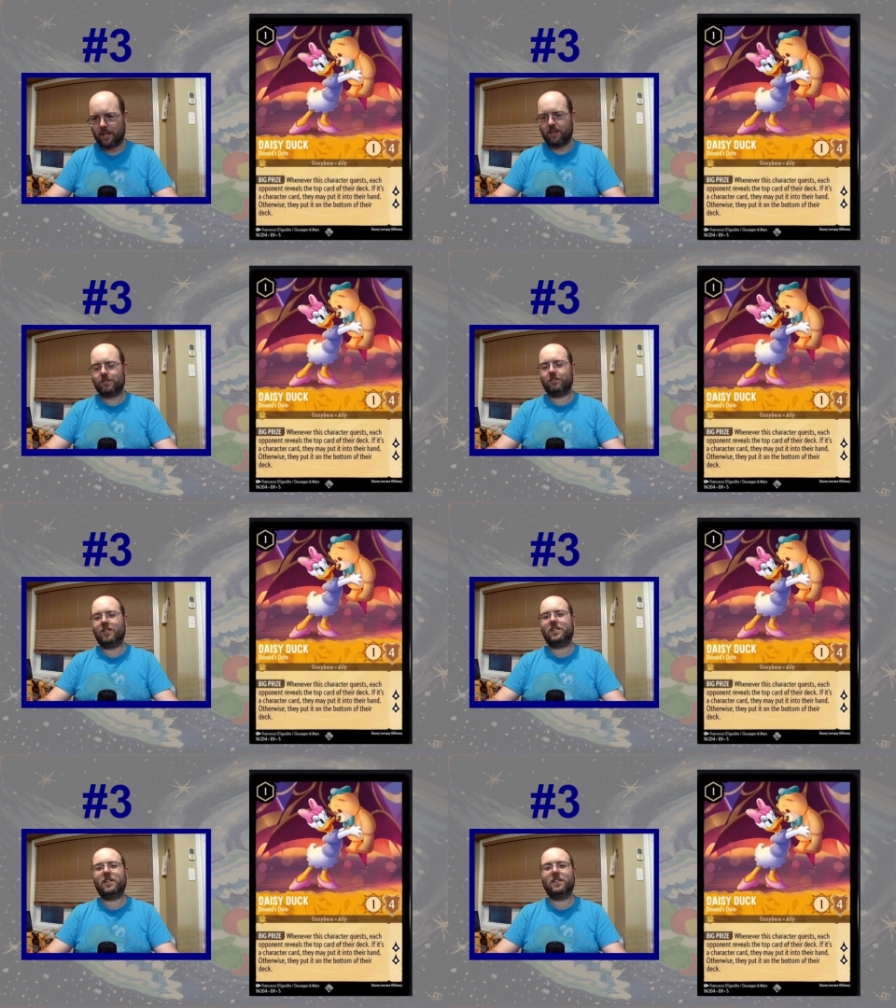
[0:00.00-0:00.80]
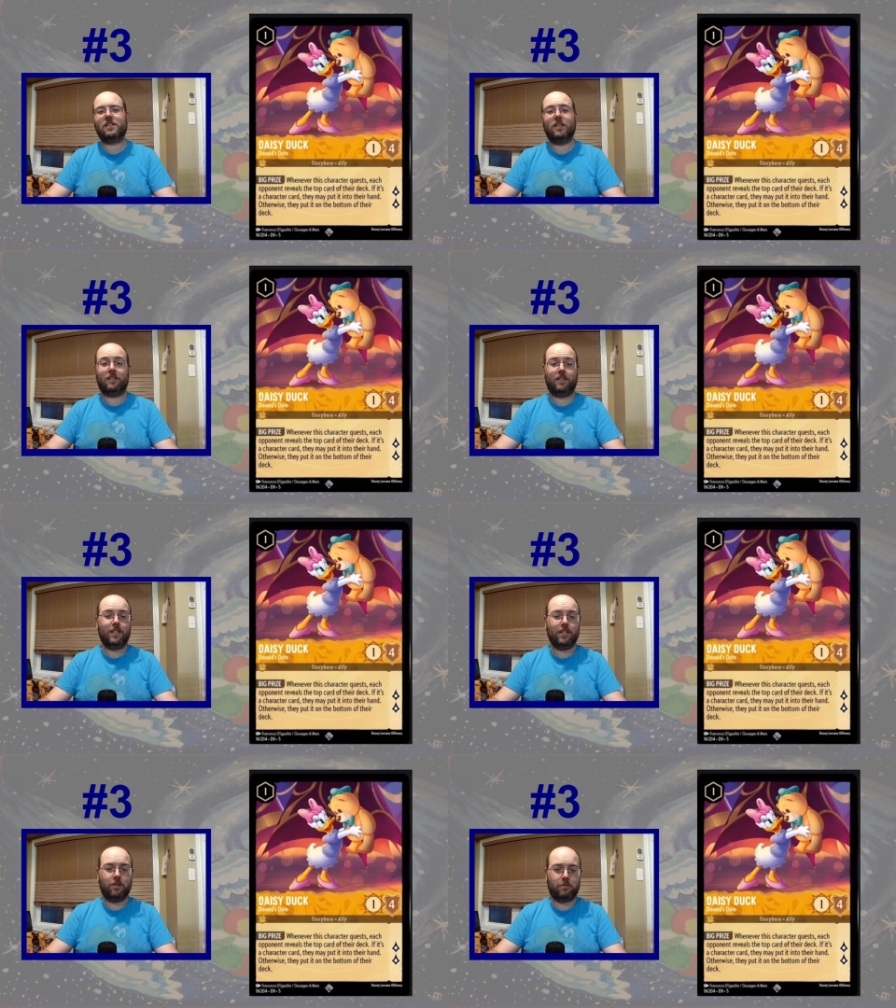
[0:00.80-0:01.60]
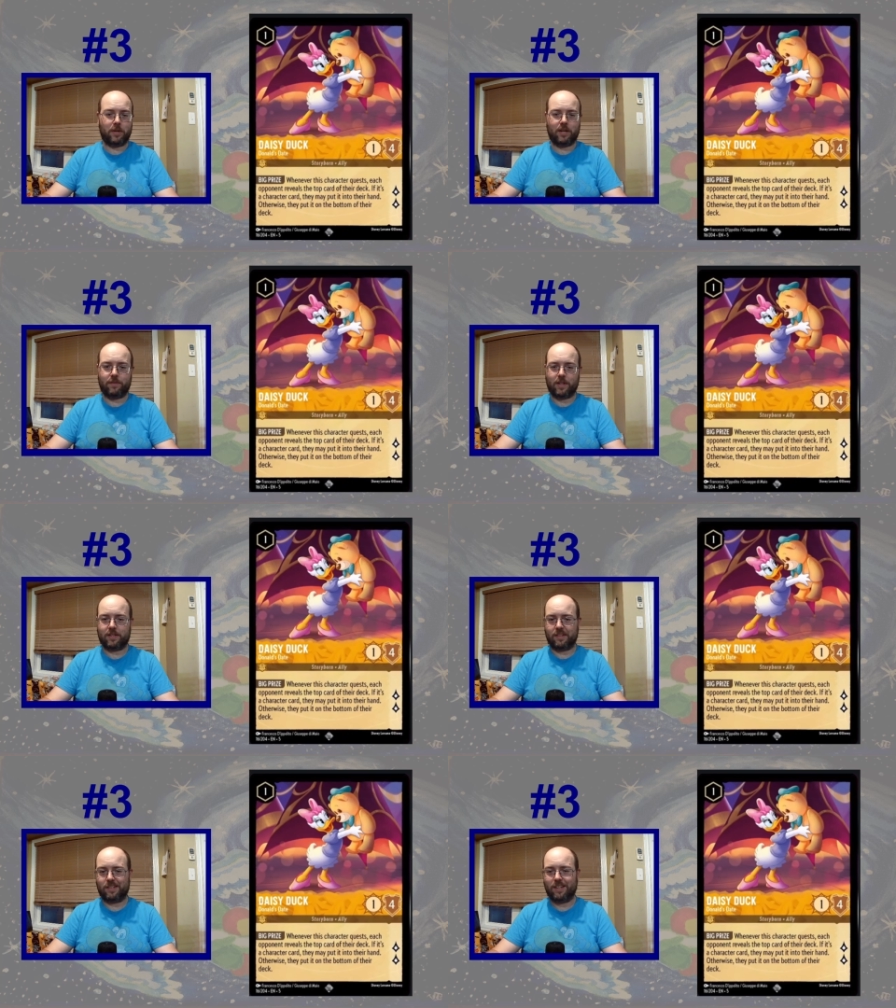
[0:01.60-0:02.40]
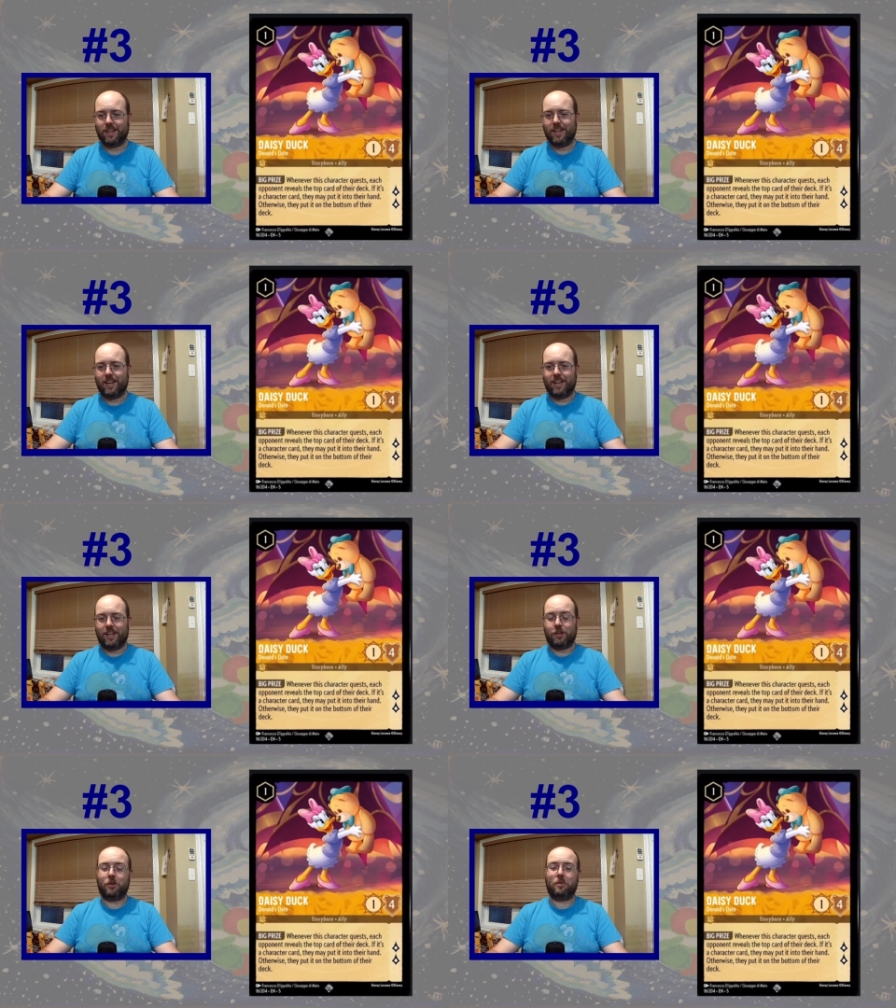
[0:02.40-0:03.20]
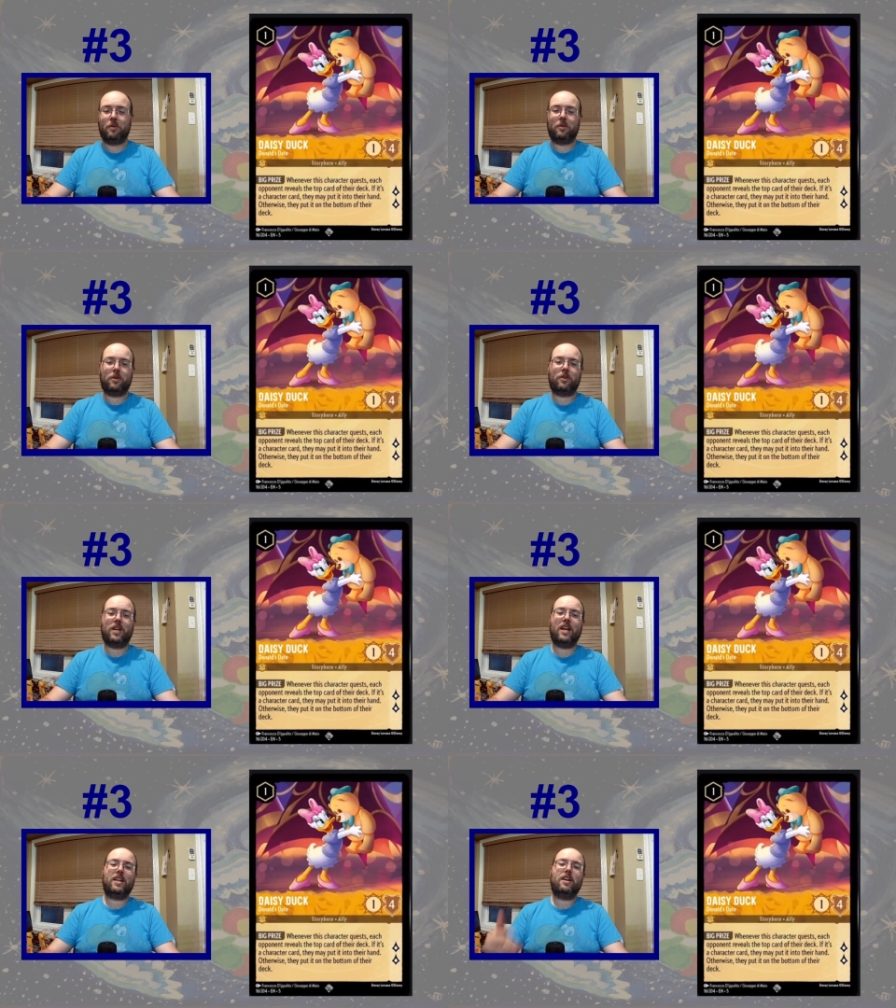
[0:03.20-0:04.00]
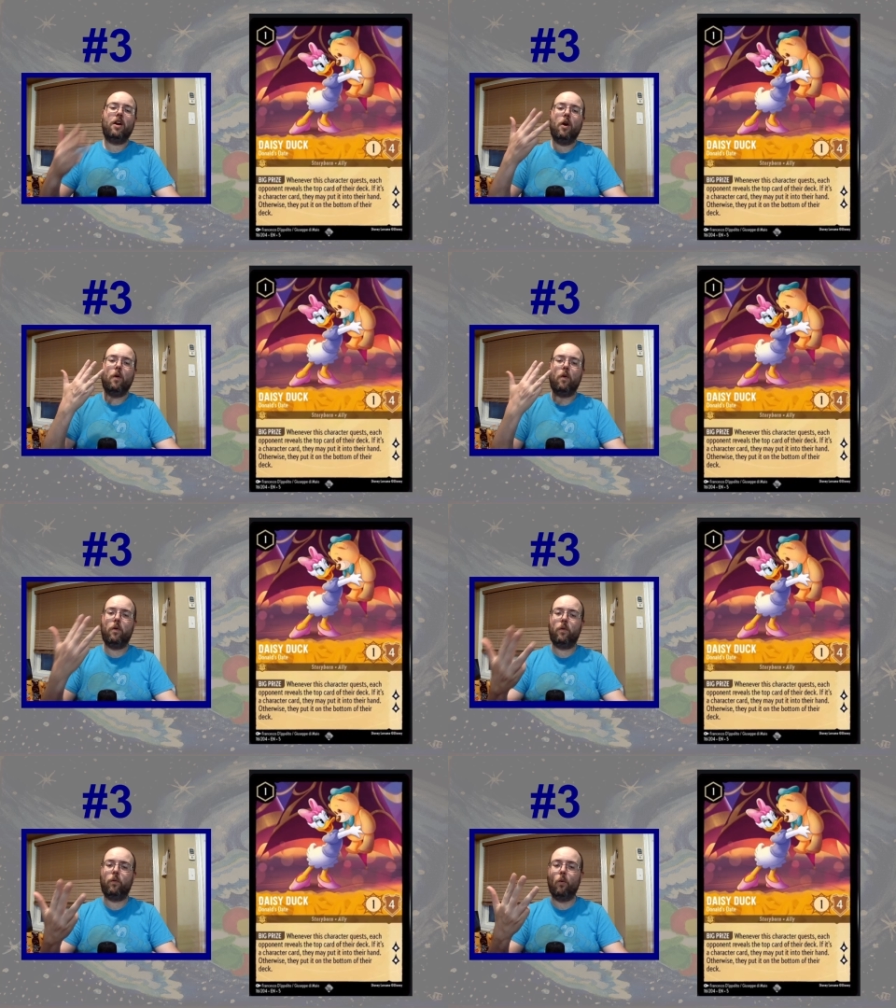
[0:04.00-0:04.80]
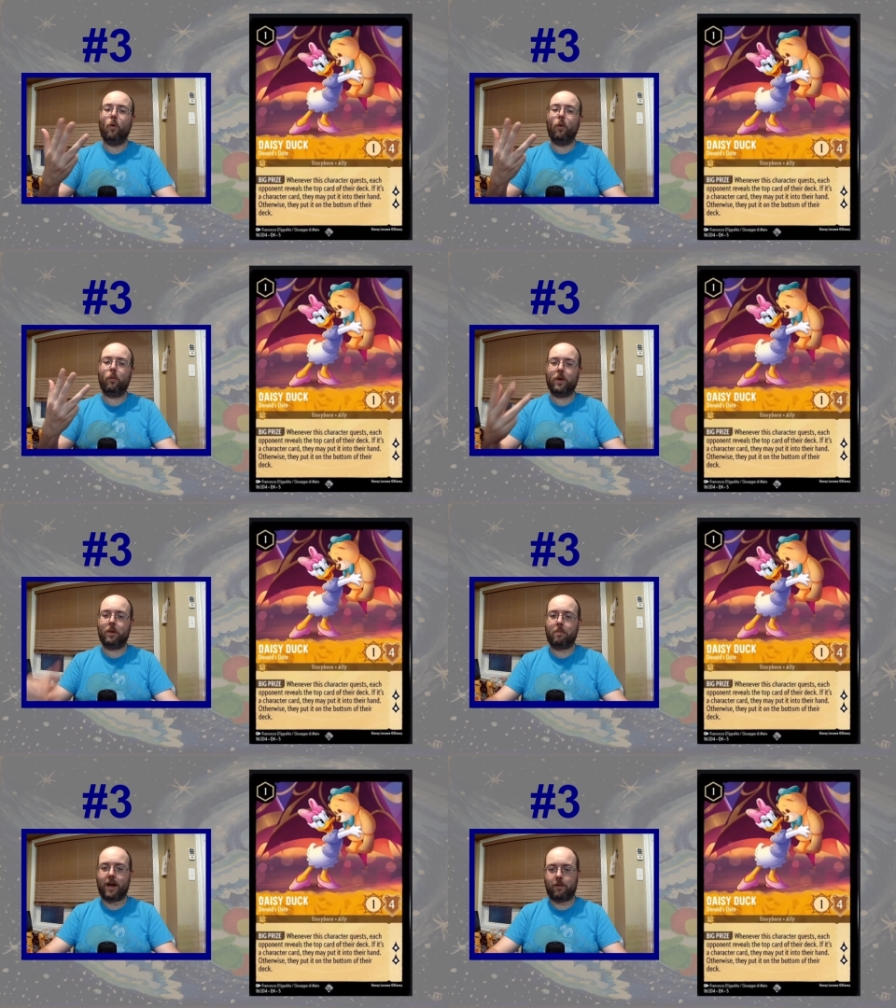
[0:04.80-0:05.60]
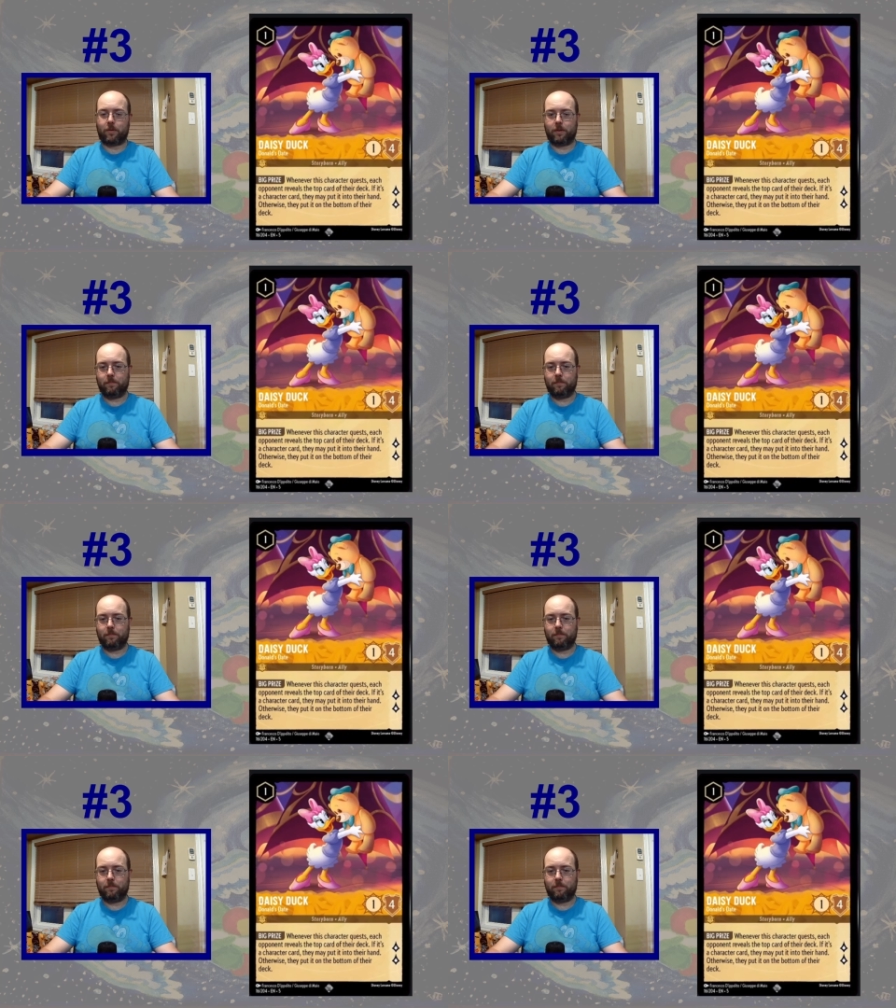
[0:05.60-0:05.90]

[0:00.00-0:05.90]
So this is Lilo reinvented. You're getting 4 willpower.